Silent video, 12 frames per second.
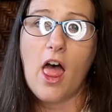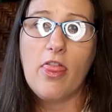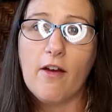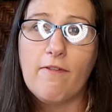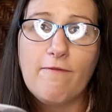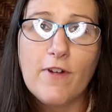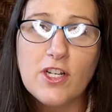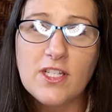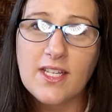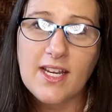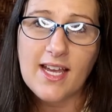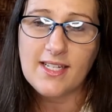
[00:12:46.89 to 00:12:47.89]
the first
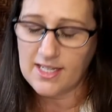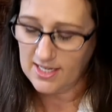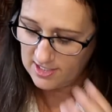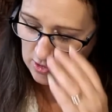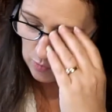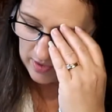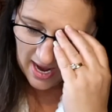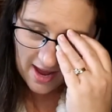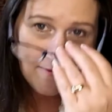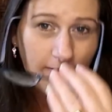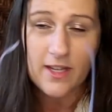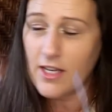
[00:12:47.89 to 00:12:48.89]
thing I did when I
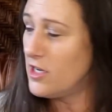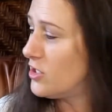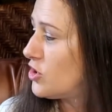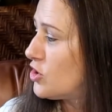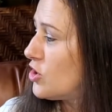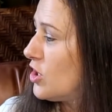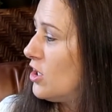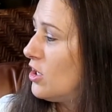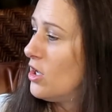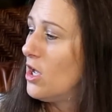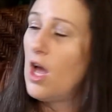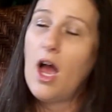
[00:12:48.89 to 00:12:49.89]
finished
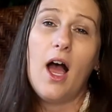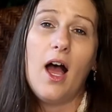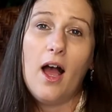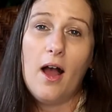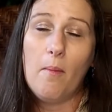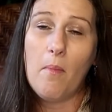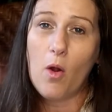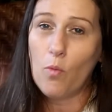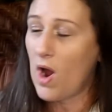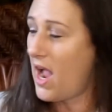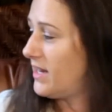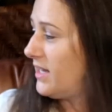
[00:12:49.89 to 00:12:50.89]

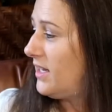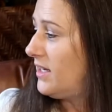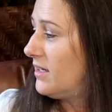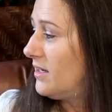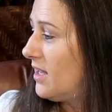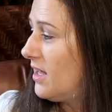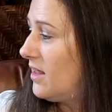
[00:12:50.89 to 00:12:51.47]
writing,